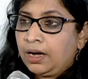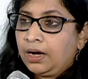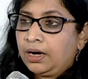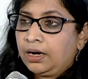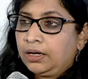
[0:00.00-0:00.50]

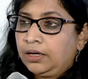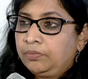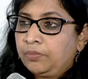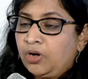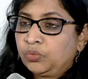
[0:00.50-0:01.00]

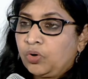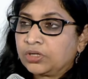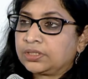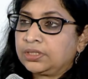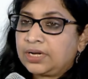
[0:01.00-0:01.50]
on
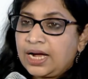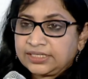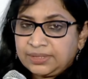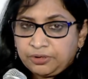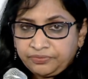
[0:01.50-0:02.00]
what are
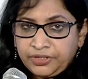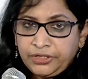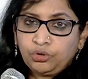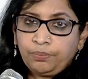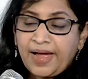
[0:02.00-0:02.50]
some of the
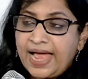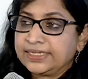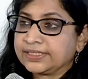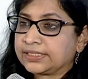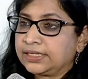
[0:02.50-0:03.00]
new
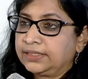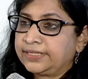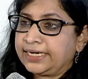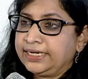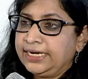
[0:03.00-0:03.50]
bands
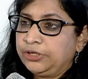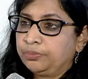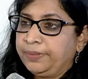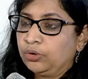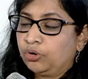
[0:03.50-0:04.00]
that need to
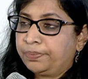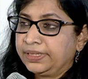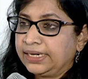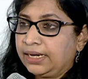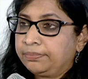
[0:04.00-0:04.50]
be
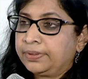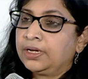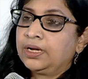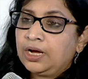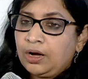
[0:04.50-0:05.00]
opened up,
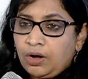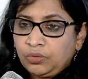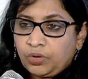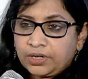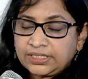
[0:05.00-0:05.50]

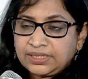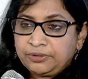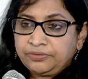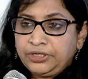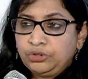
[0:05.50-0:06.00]
on what are some
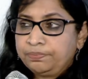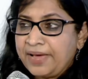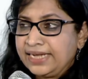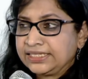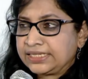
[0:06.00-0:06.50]
of the new
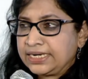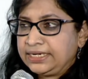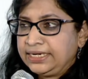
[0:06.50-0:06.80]
bands that